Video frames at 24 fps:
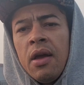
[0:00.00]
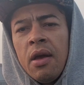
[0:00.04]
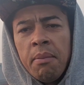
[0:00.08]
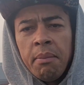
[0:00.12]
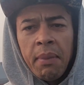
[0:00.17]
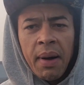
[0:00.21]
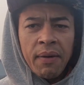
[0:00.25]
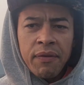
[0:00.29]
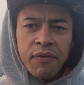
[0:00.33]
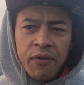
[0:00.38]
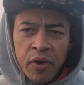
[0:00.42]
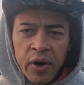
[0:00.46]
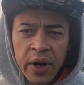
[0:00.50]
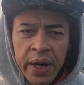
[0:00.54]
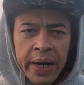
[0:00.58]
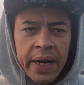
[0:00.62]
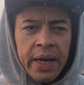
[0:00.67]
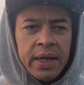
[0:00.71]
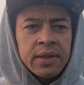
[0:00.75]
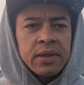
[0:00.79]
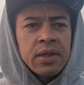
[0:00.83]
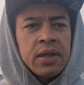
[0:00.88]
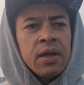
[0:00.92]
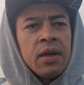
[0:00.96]
my
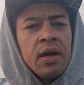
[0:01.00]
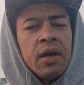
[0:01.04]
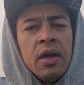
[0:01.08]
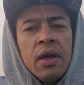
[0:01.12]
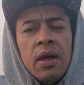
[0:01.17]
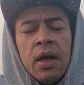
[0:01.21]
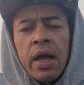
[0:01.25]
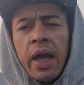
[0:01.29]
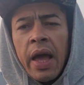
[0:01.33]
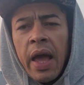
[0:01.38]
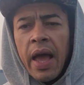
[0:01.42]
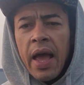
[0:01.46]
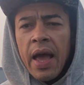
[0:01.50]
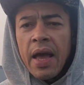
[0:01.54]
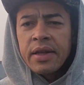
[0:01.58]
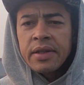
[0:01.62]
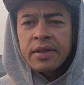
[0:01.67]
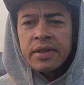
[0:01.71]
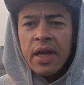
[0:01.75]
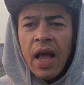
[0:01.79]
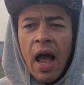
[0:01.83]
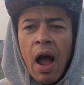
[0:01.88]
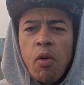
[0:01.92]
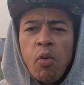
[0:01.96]
friends, as
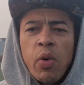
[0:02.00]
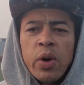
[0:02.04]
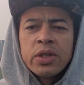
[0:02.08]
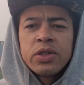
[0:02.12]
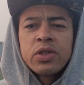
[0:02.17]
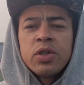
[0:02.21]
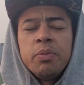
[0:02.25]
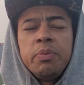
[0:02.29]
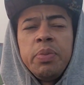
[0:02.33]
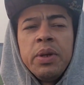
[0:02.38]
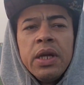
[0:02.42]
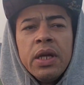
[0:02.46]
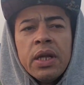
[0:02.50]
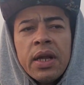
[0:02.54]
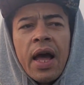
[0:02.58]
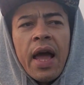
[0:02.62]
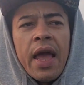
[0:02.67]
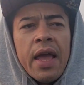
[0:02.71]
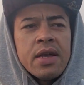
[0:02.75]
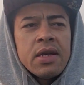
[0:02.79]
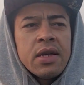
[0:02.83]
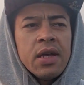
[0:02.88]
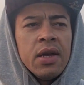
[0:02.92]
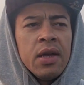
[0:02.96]
I want to be
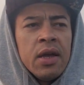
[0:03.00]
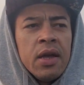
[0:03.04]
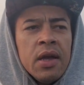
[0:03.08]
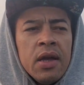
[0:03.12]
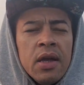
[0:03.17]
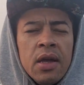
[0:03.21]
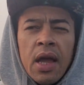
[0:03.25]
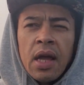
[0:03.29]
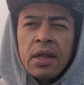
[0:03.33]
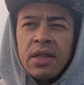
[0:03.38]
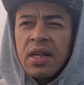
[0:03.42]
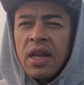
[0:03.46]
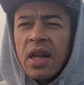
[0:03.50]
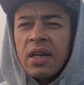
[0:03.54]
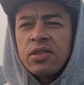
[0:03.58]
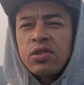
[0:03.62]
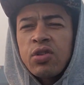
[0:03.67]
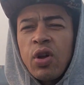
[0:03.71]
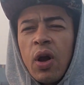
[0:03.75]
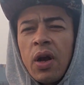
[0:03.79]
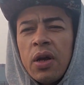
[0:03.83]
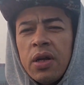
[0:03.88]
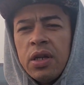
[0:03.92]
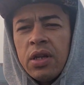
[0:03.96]
like. And then I
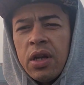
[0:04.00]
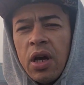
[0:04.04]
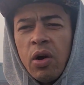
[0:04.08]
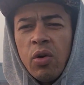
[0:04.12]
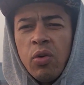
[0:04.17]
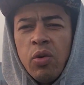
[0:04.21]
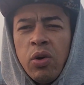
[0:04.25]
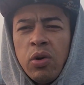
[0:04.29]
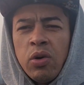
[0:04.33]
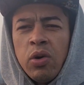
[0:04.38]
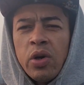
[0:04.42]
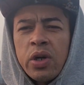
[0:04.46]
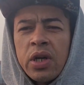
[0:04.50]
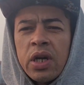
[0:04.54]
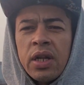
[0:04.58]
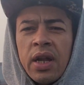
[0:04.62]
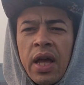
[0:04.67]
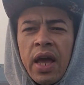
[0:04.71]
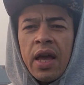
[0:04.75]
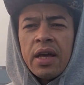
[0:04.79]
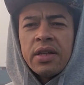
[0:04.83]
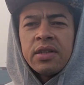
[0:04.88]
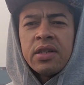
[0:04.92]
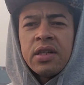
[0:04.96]
start looking
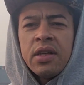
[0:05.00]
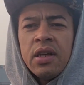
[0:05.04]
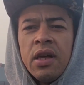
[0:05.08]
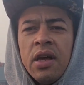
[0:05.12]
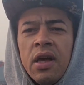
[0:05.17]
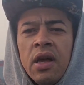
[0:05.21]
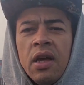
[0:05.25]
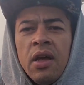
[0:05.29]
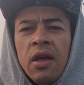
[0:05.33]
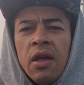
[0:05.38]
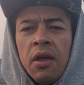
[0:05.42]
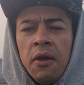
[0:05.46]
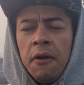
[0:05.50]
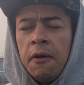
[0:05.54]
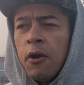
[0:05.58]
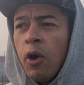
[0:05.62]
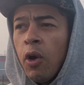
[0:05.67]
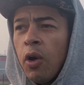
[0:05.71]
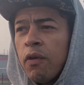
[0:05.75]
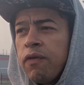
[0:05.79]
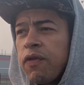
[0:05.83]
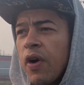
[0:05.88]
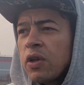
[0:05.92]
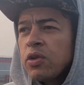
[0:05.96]
as
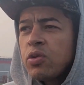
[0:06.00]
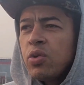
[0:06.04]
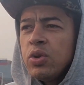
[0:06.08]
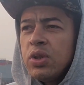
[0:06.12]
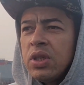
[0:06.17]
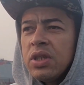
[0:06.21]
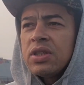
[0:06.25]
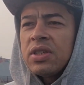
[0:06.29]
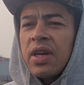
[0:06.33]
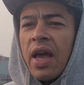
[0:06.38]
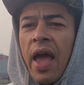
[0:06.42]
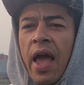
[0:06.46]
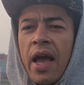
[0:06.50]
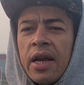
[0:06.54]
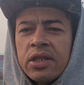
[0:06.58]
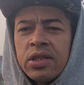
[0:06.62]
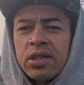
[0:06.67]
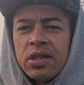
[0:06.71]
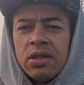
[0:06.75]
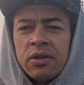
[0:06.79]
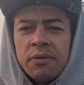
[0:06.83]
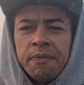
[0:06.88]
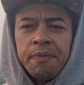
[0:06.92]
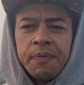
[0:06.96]
if I do this
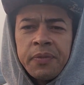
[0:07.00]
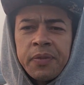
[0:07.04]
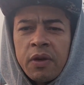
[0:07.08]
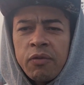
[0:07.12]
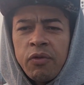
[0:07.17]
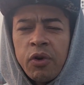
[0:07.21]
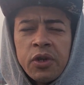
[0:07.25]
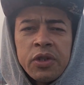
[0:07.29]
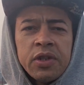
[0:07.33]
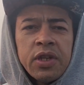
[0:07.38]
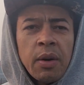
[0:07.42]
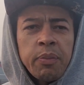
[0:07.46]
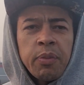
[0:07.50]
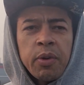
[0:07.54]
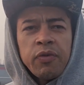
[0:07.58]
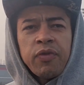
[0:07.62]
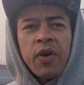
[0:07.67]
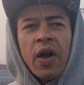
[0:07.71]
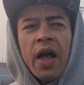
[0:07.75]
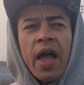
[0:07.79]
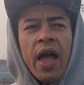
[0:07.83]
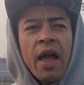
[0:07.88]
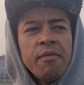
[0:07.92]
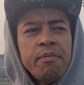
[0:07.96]
action, for example, if
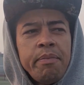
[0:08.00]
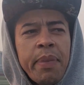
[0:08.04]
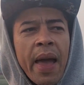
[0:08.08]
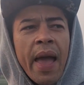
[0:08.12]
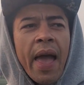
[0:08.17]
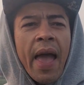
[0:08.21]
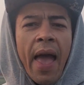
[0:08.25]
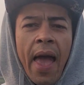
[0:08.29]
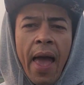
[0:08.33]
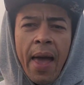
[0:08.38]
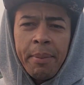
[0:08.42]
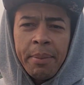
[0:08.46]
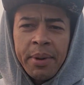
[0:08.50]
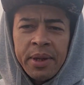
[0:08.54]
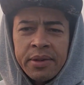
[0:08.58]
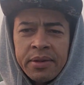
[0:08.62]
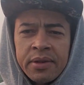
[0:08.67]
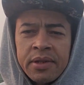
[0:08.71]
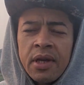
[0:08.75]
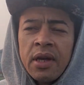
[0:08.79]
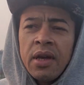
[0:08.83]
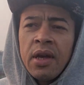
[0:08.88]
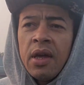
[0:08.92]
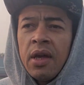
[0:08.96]
I have bad habits,
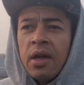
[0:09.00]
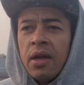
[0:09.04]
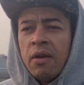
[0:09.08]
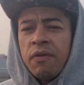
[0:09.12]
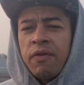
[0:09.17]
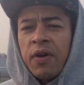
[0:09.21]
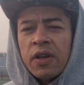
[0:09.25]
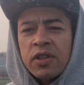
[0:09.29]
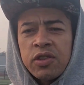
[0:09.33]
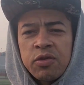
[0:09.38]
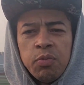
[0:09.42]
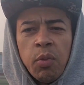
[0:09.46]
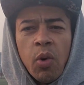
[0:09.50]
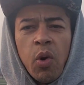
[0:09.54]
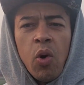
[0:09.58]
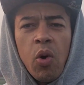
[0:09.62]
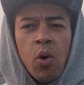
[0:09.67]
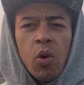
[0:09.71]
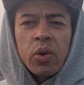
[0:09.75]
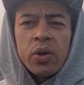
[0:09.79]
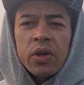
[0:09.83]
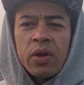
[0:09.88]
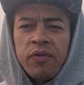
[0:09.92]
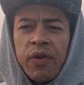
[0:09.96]
if I
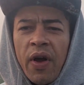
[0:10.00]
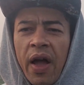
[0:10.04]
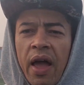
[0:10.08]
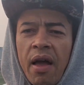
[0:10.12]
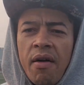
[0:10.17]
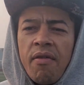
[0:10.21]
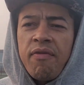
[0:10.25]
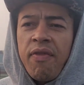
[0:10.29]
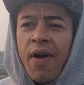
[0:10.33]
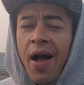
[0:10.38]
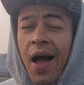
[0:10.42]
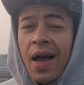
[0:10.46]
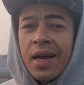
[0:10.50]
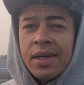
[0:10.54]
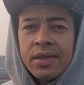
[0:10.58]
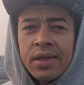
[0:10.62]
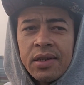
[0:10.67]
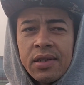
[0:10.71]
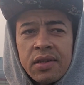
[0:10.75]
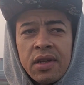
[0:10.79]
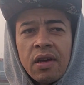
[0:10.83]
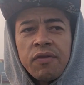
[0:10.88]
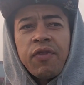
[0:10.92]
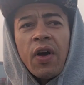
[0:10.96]
smoke, if I have
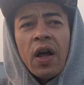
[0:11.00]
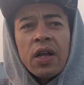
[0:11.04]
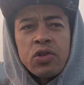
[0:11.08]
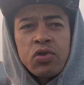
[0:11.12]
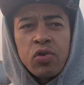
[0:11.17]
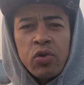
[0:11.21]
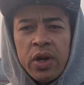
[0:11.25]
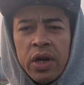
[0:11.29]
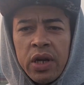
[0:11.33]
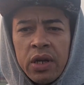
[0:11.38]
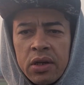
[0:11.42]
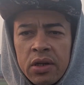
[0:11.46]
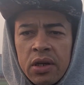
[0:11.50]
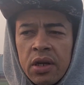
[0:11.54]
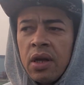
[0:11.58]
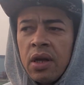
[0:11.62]
vices, if I drink,